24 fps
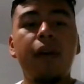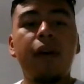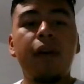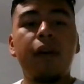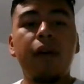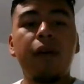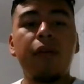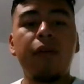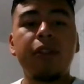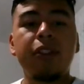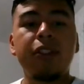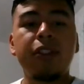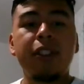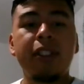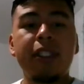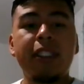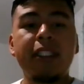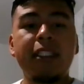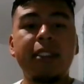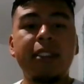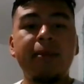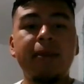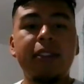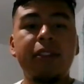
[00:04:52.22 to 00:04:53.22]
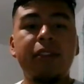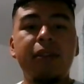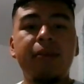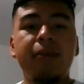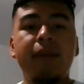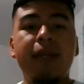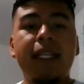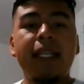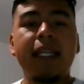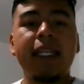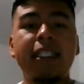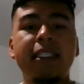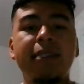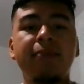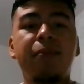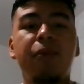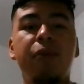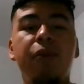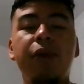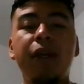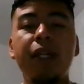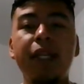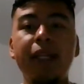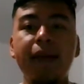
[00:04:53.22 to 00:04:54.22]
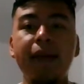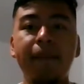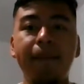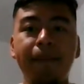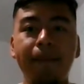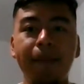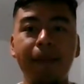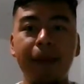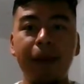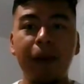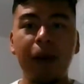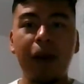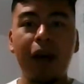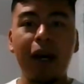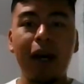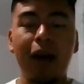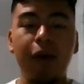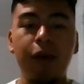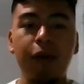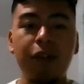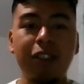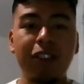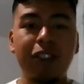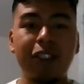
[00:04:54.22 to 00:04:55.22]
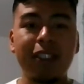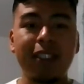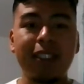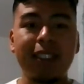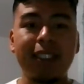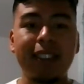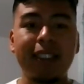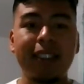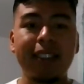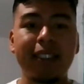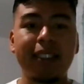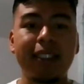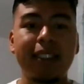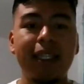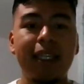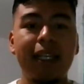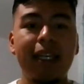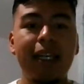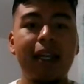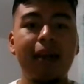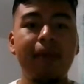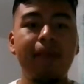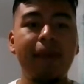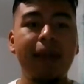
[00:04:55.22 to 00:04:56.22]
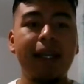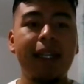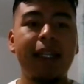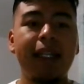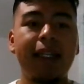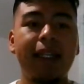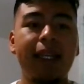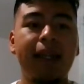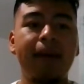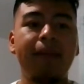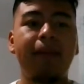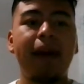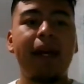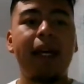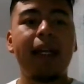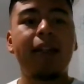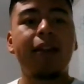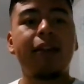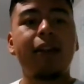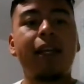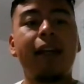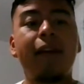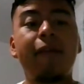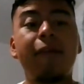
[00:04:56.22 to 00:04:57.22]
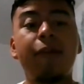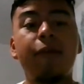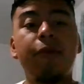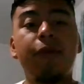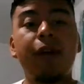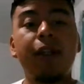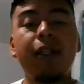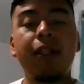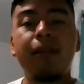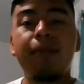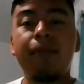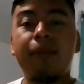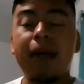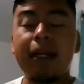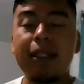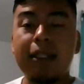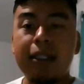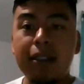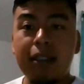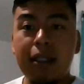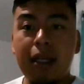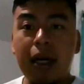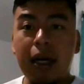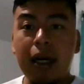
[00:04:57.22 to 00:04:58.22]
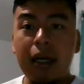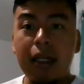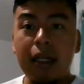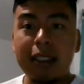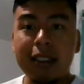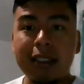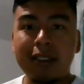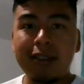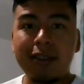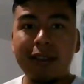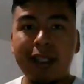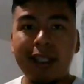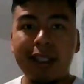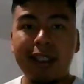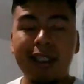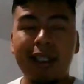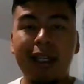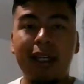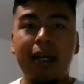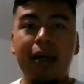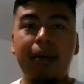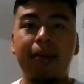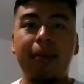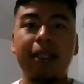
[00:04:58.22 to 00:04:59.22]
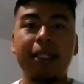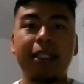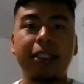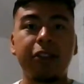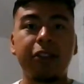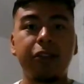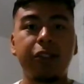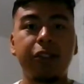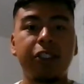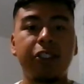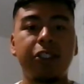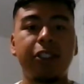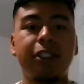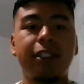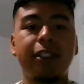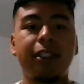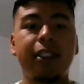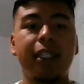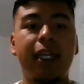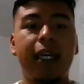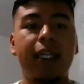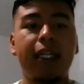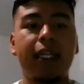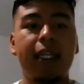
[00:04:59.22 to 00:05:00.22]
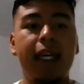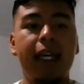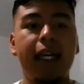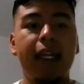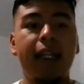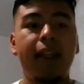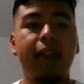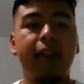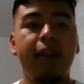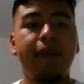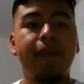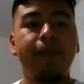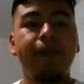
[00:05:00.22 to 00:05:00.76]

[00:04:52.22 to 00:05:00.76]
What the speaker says: which leads me to my next point, which is making an impact on everyone by destructions and death.